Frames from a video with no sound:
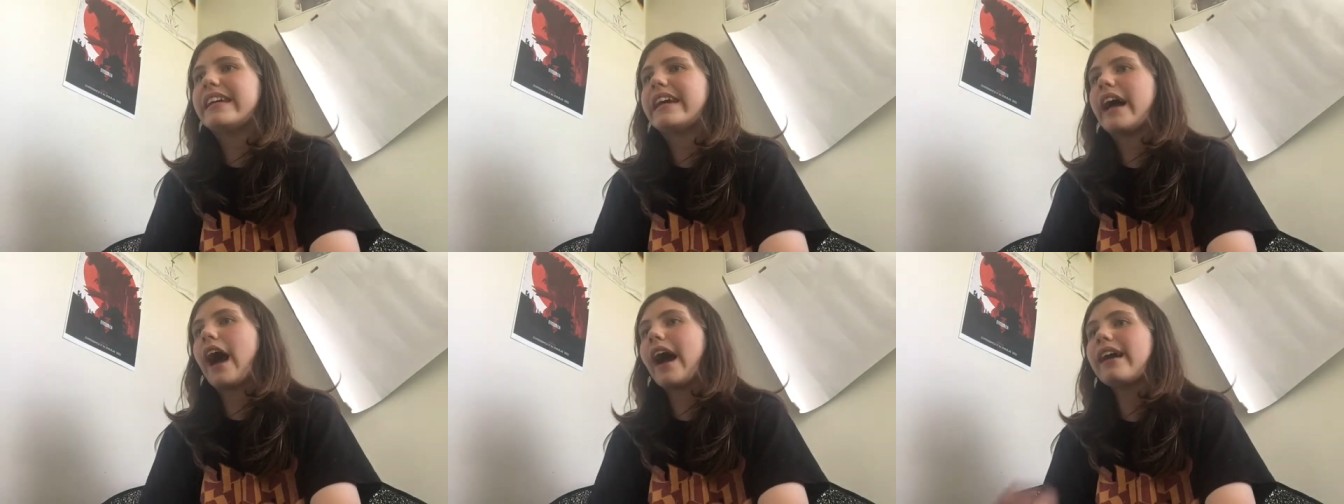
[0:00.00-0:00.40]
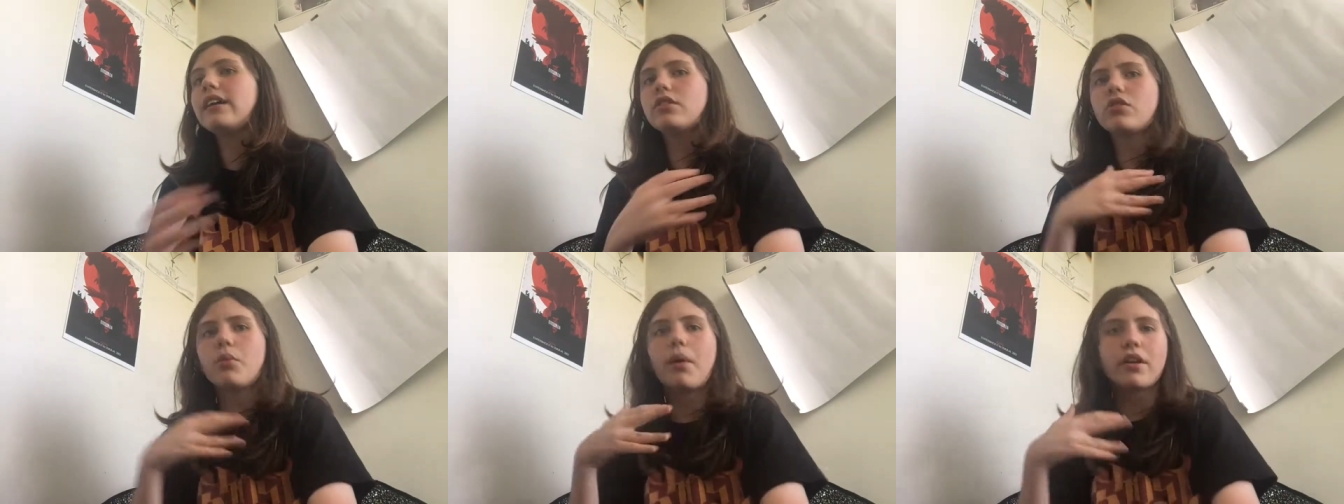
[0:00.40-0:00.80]
I had
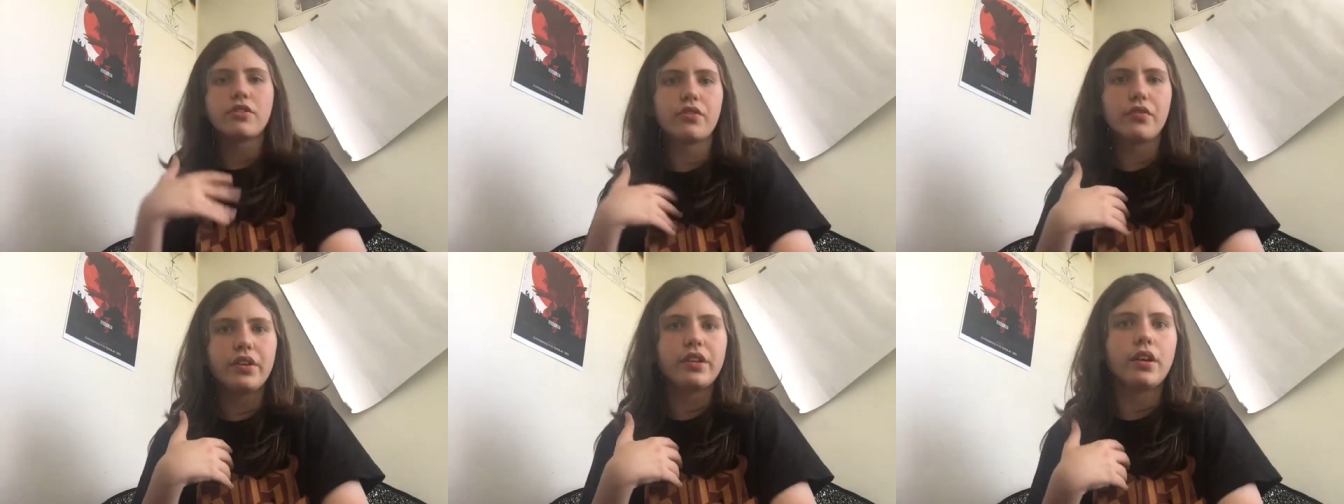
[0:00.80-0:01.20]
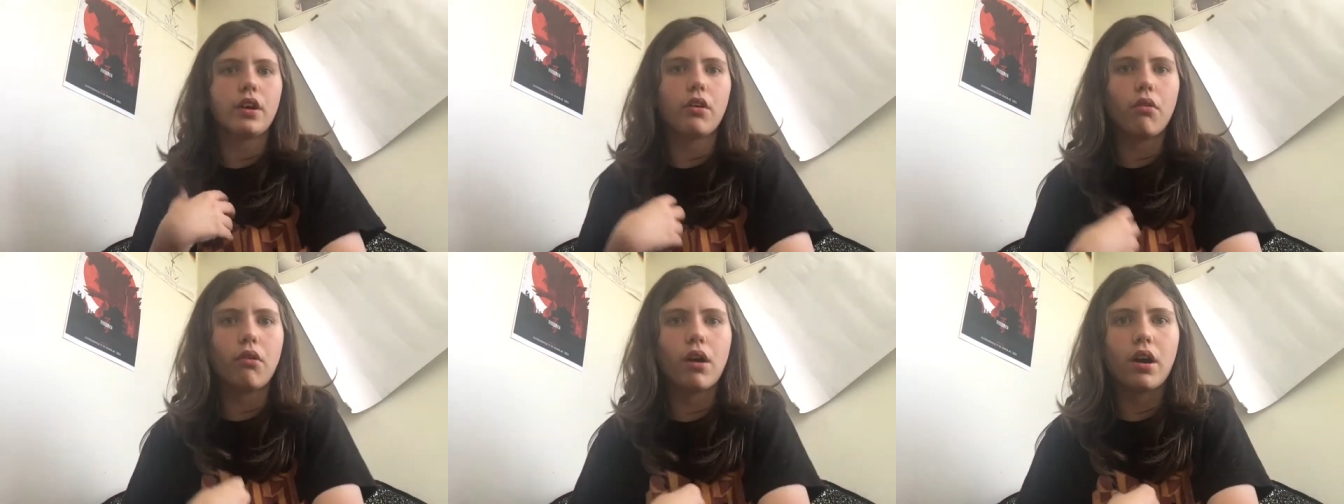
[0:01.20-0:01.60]
to watch a
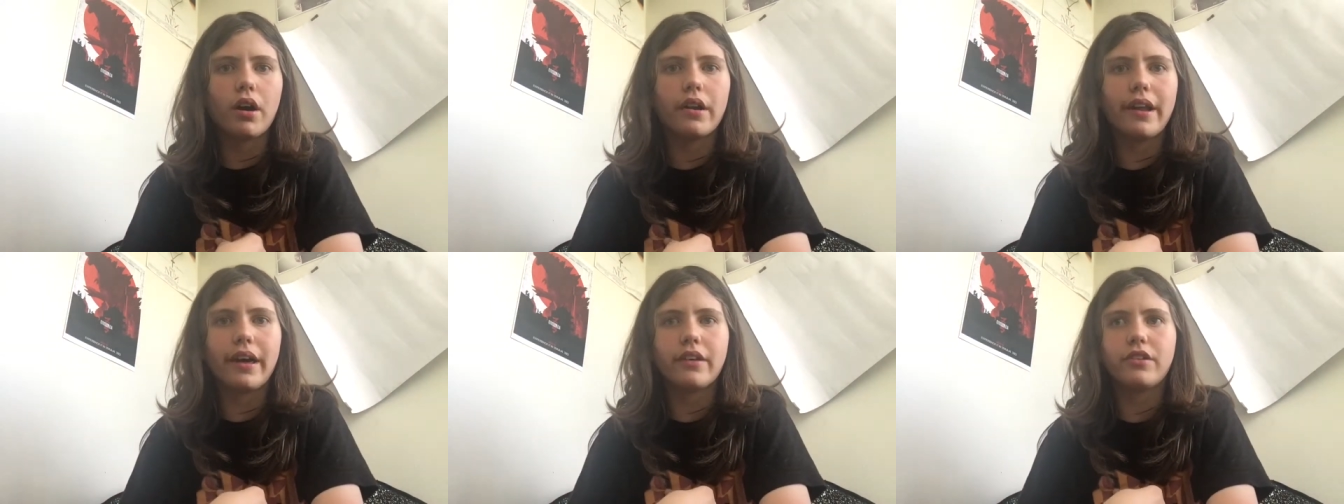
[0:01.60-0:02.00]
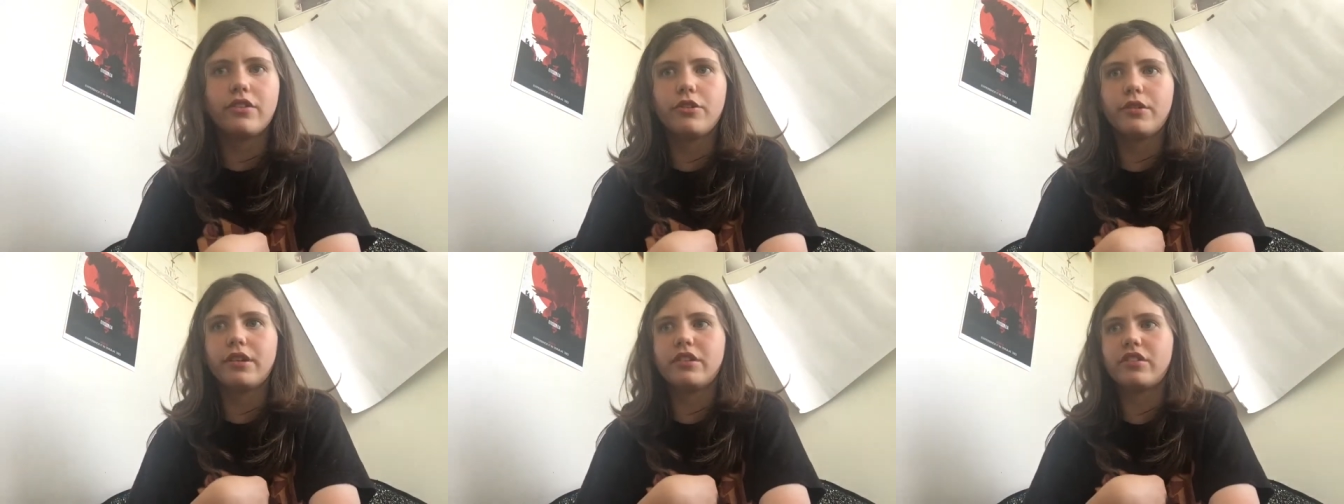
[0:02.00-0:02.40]
video on how to
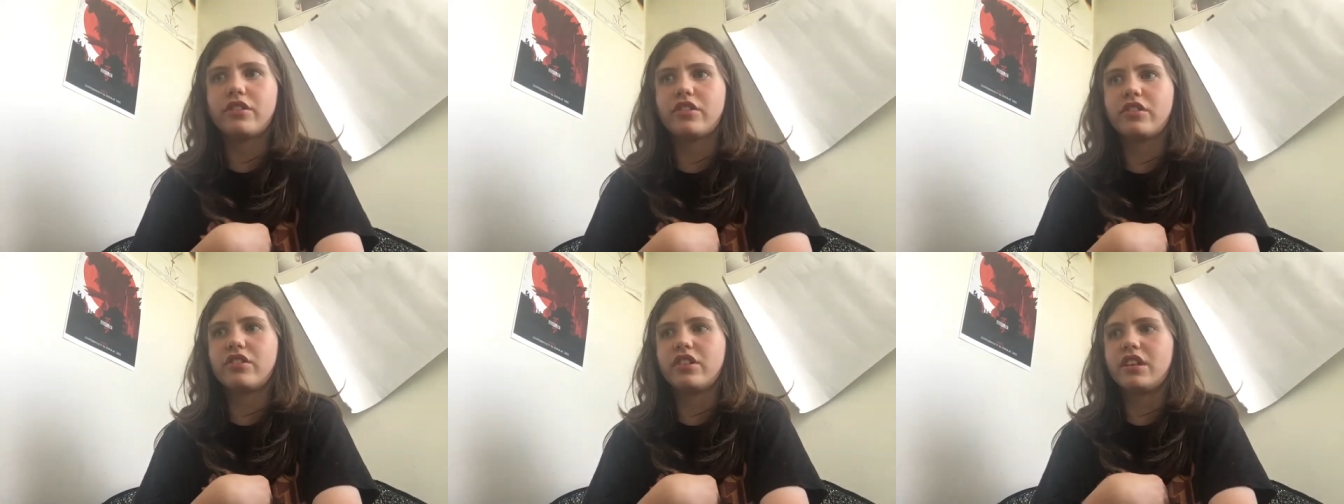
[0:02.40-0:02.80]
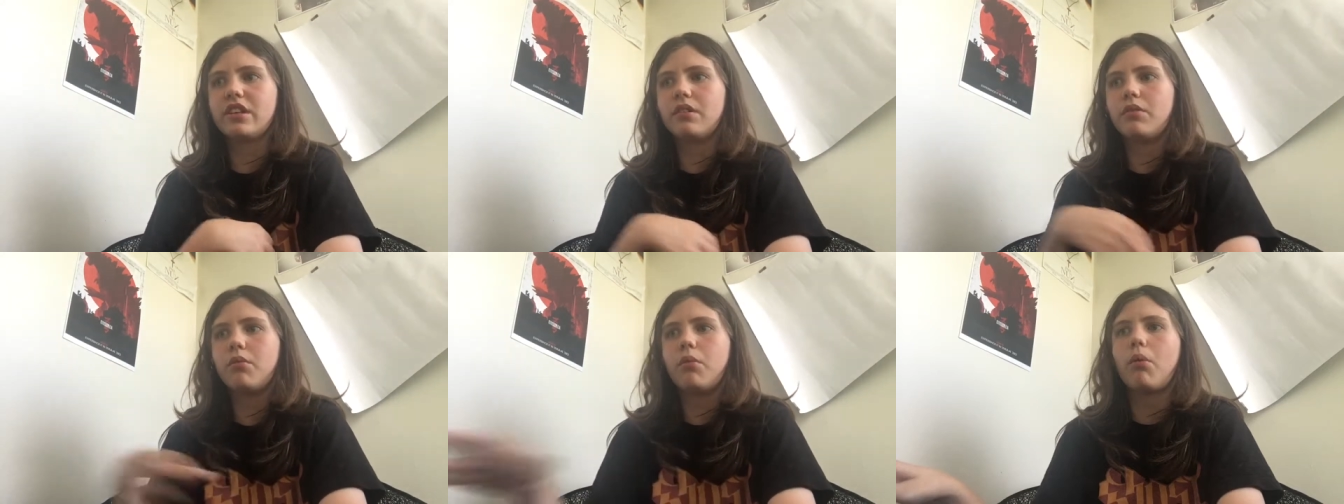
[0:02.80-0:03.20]
do it just to see
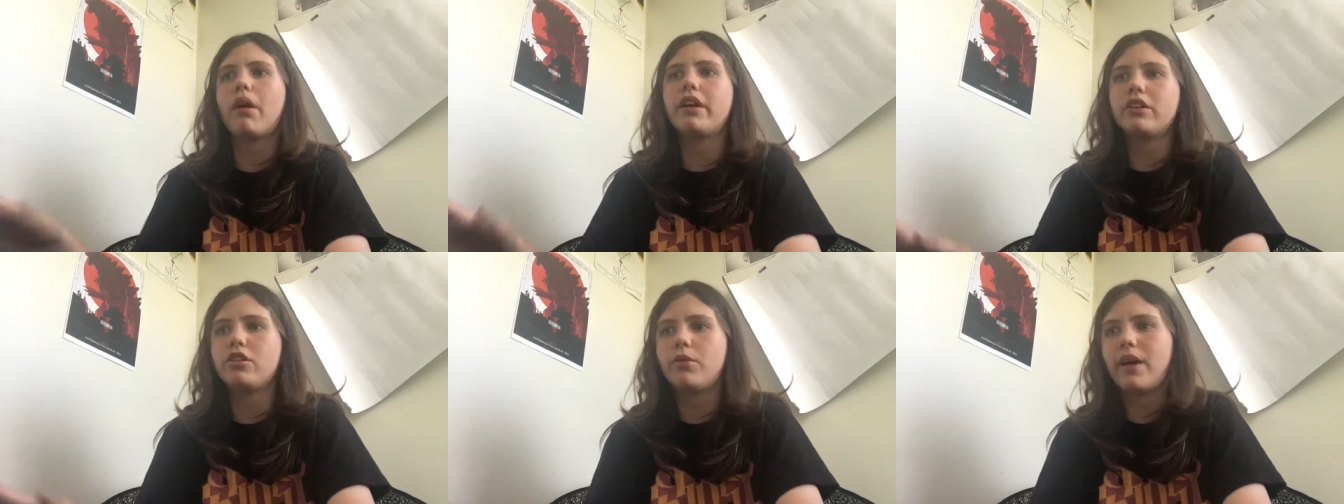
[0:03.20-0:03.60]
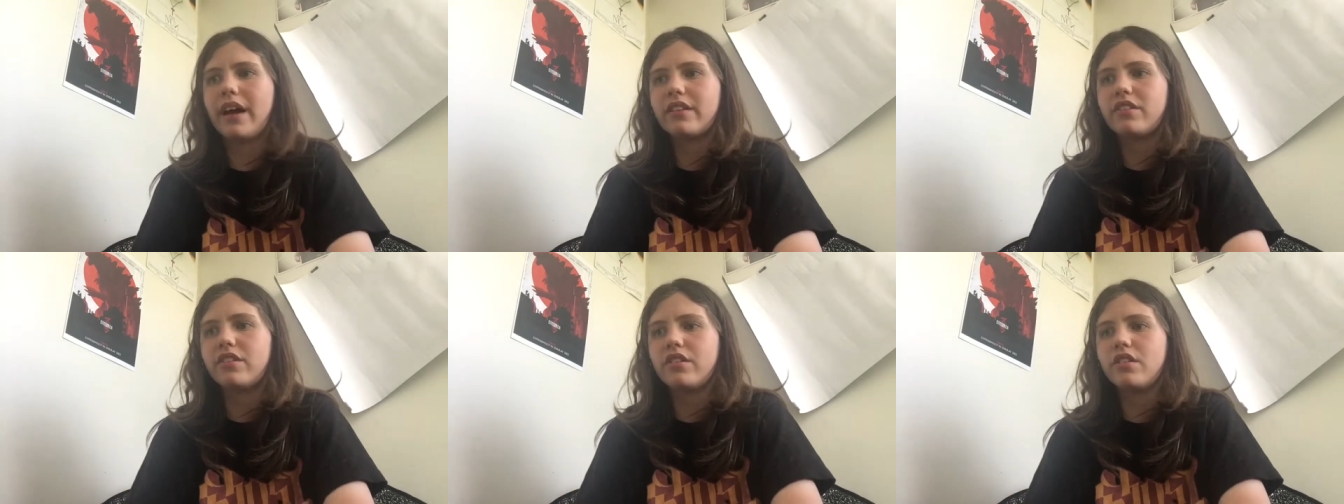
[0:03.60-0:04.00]
what you
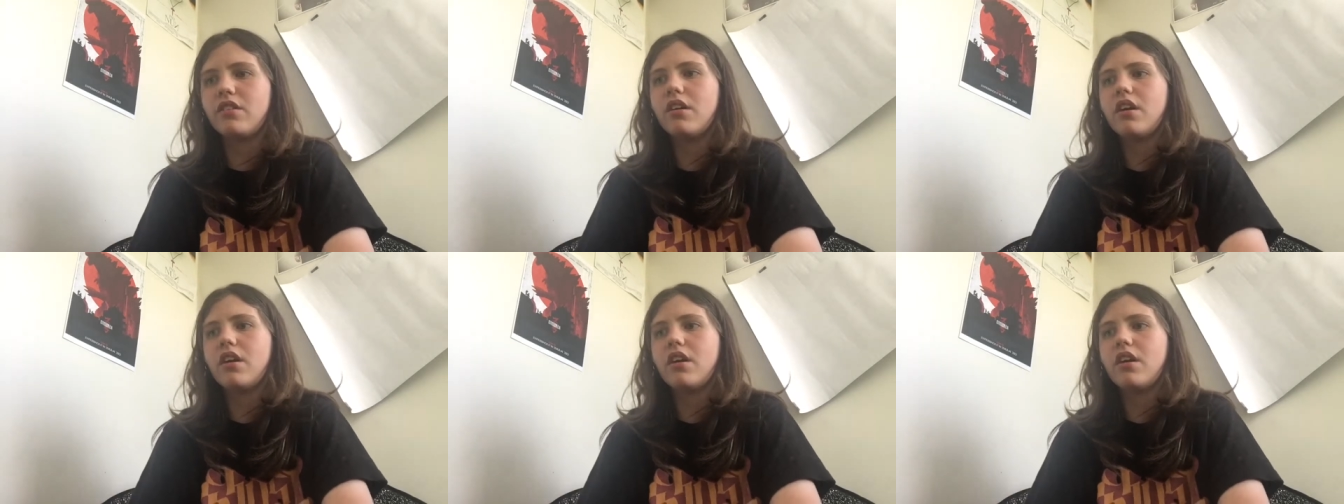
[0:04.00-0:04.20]
had to do.